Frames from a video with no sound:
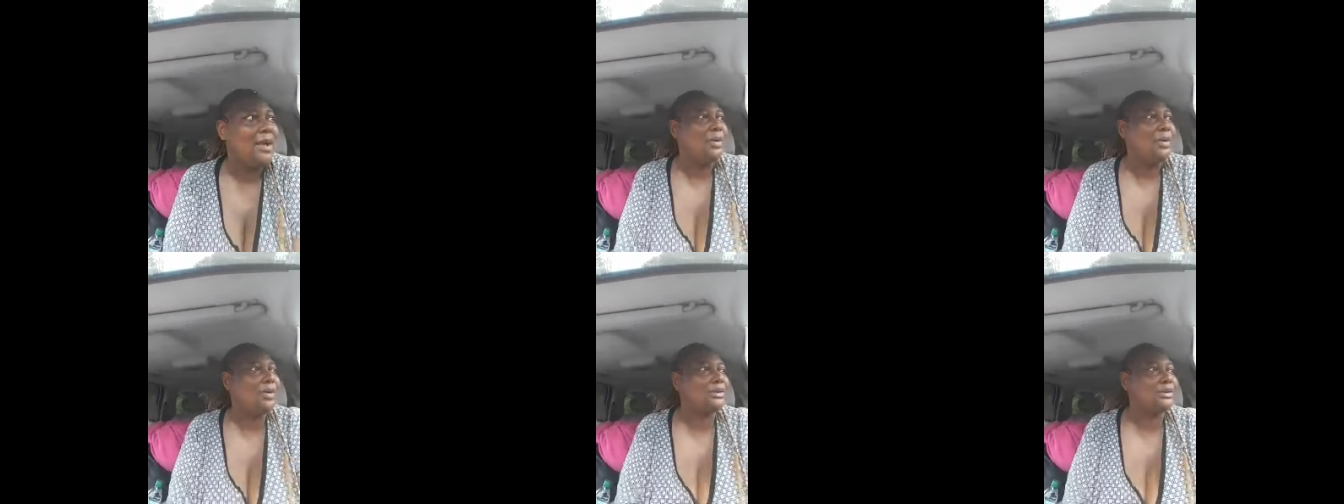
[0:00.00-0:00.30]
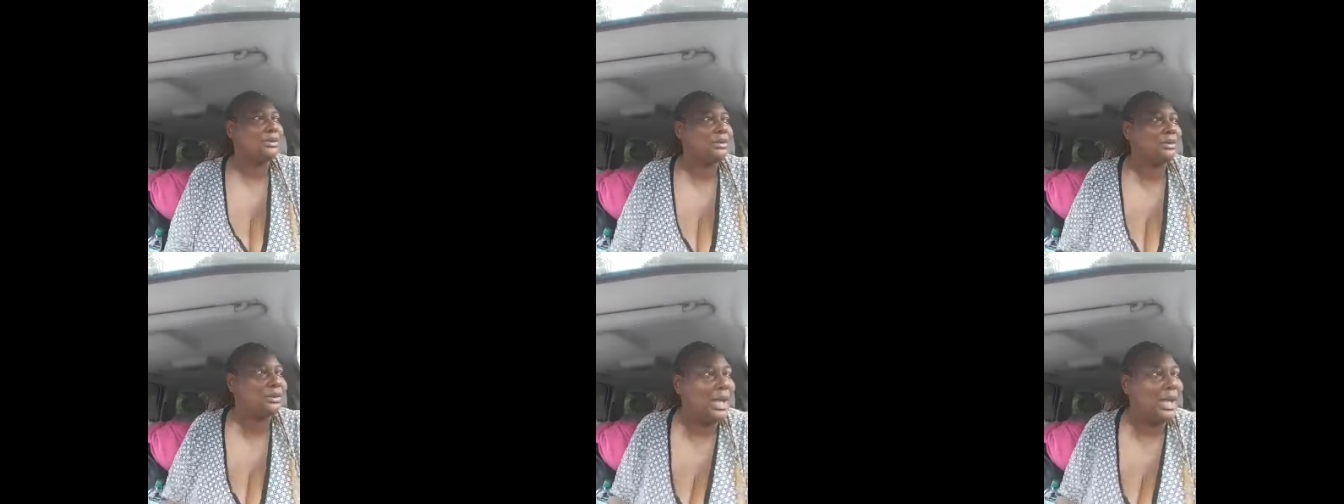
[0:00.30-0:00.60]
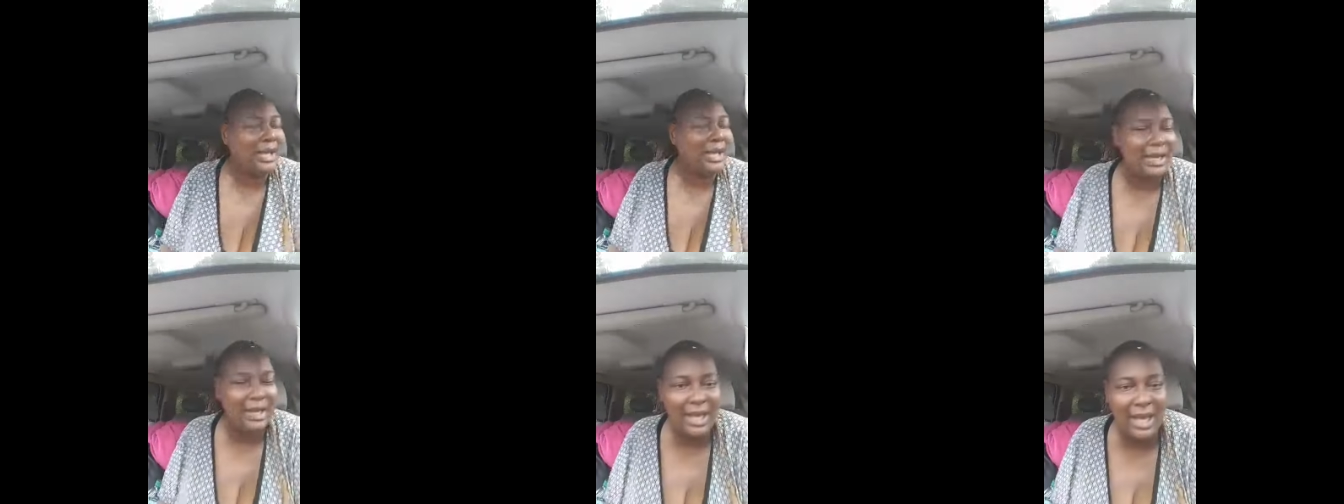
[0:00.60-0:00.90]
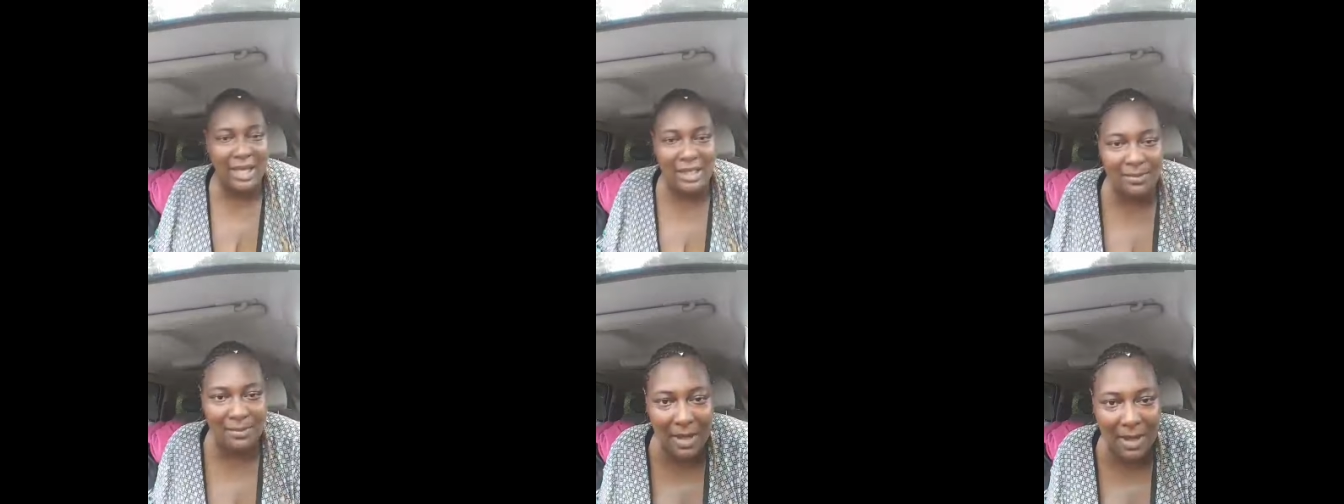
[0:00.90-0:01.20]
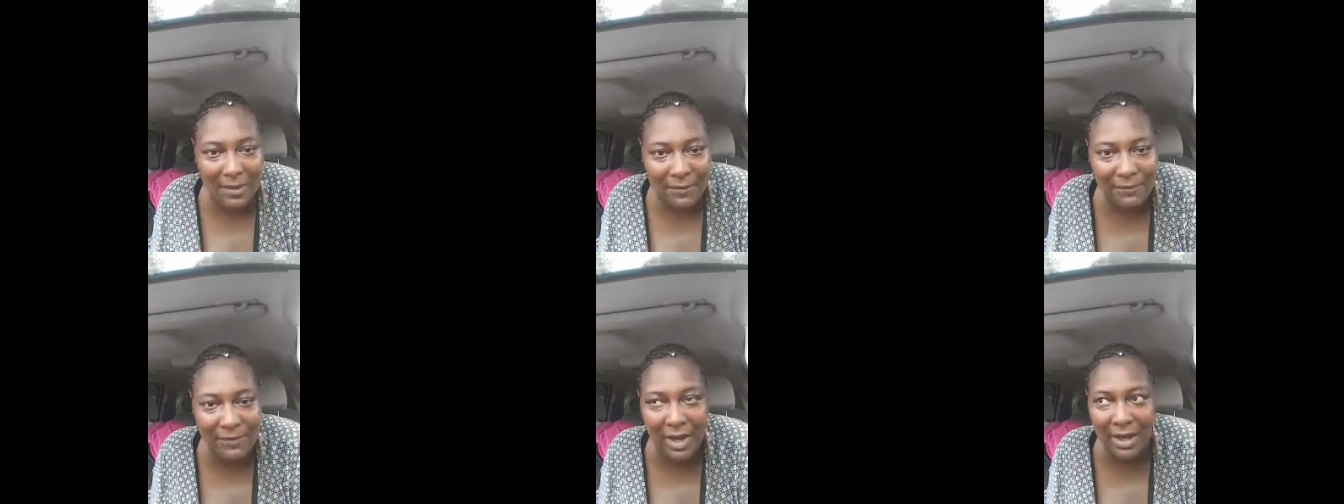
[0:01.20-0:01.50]
old staked ass
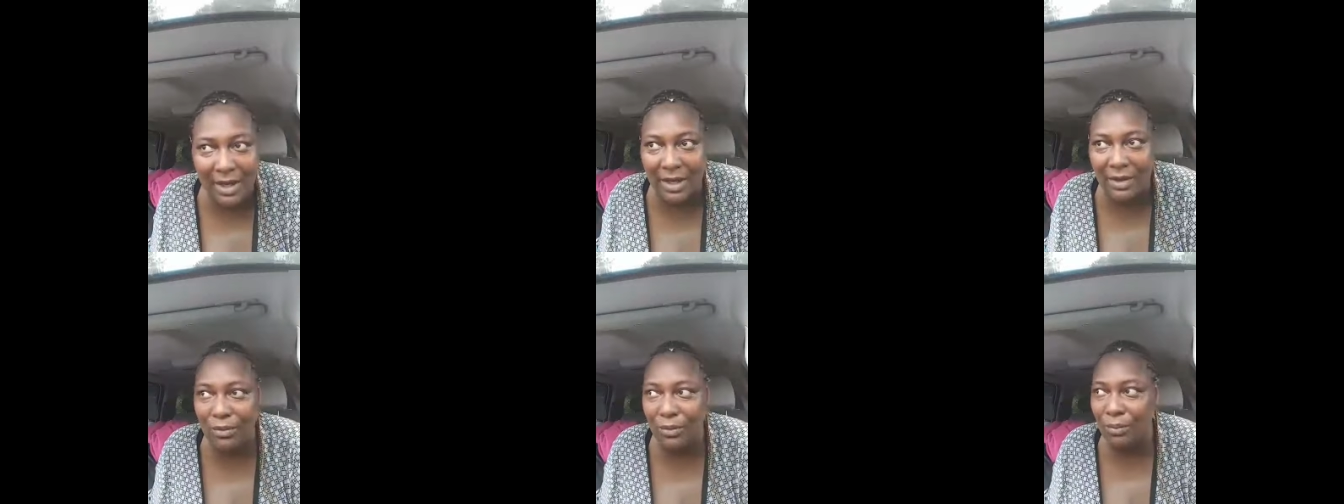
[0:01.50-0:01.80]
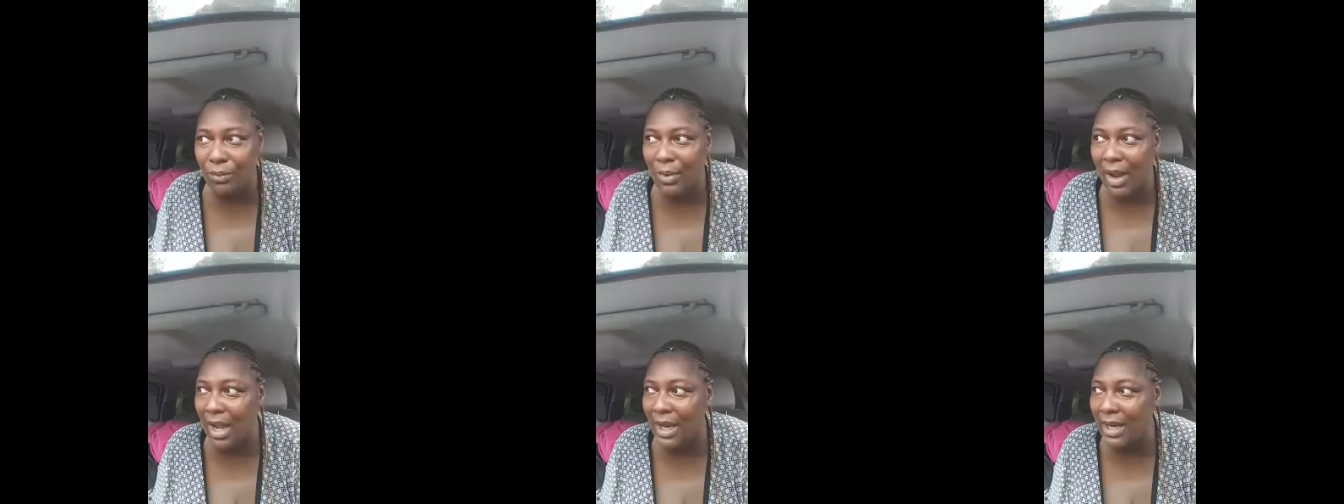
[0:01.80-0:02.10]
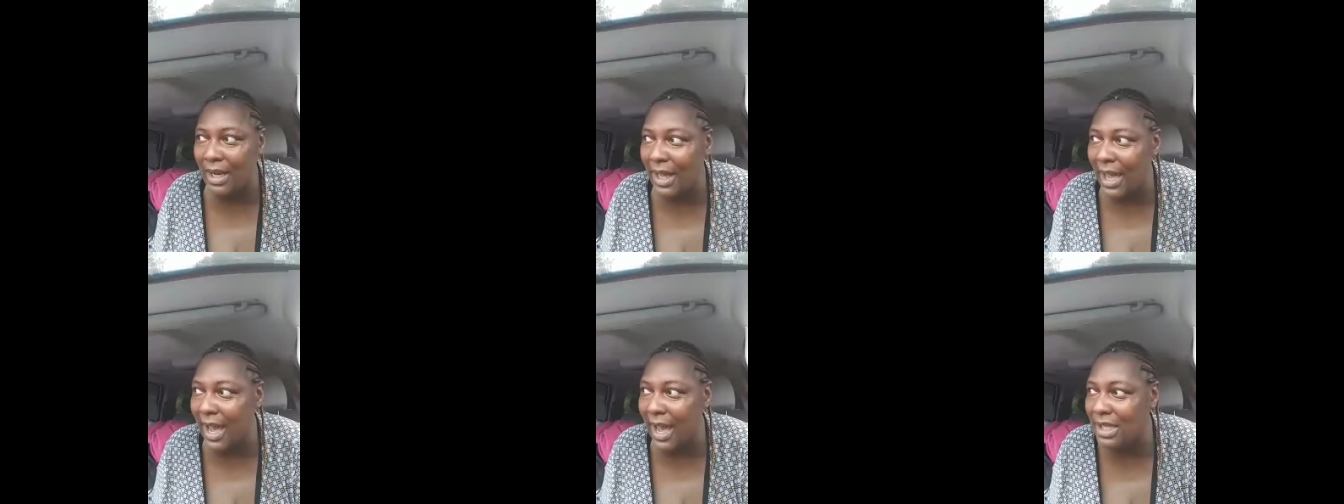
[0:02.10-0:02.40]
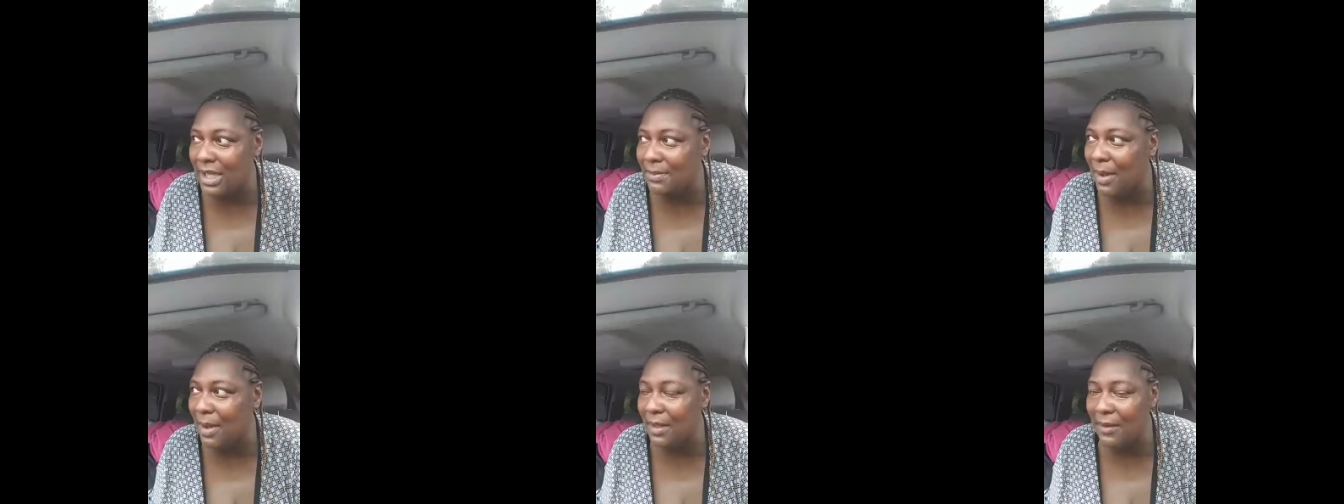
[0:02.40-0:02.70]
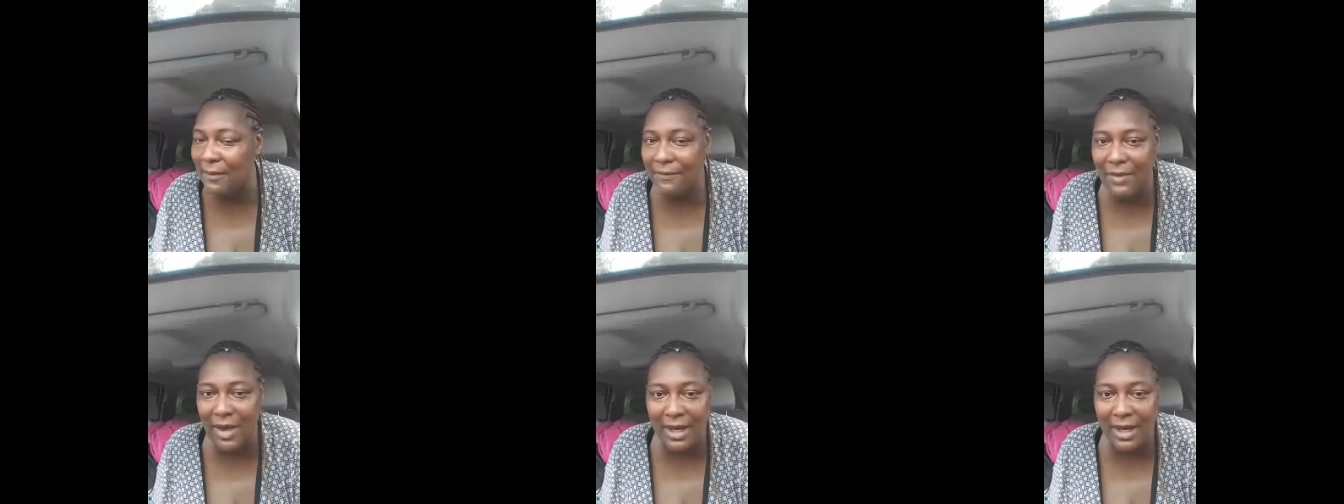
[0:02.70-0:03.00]
motherfucking raggedy ass
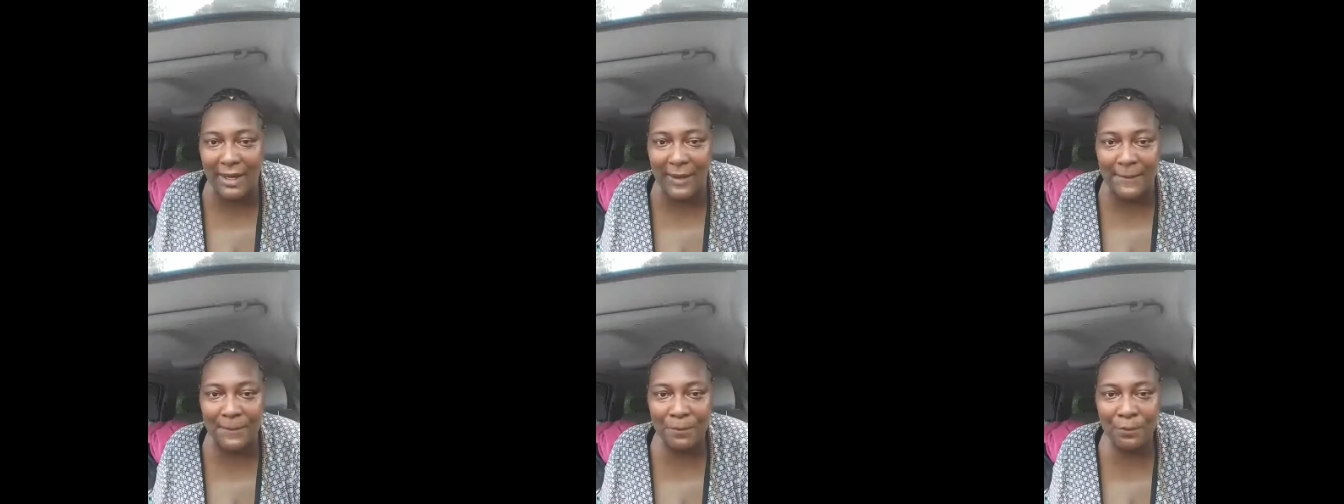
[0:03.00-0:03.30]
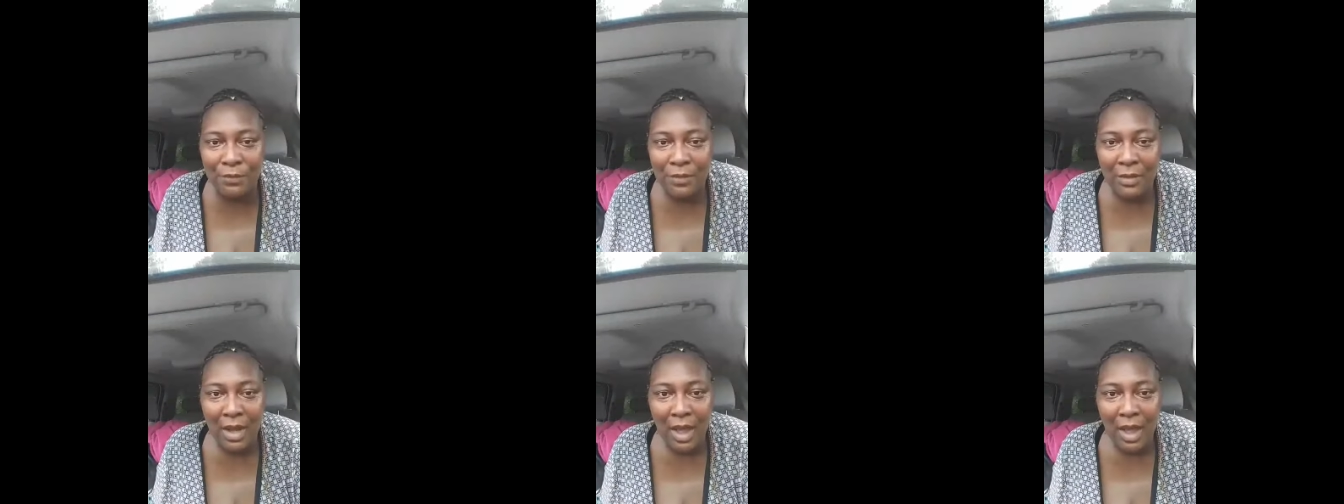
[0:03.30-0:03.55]
motherfucking